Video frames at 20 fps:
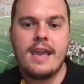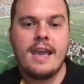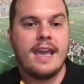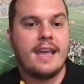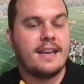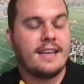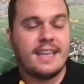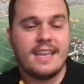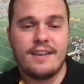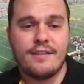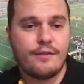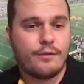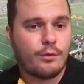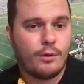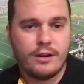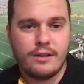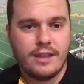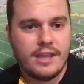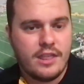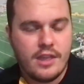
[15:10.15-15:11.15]
and give
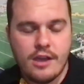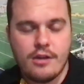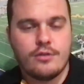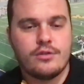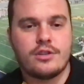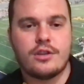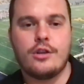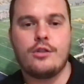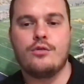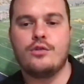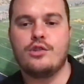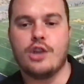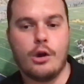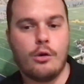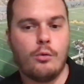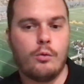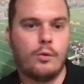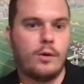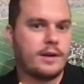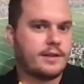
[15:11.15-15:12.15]
really those who
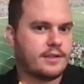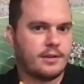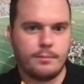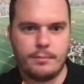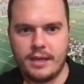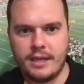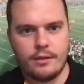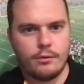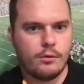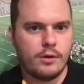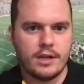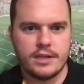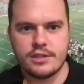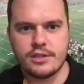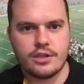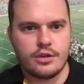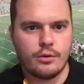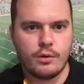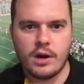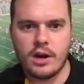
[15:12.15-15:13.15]
don't want to be the
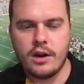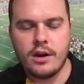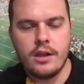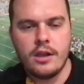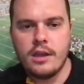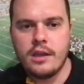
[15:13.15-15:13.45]
ones who are,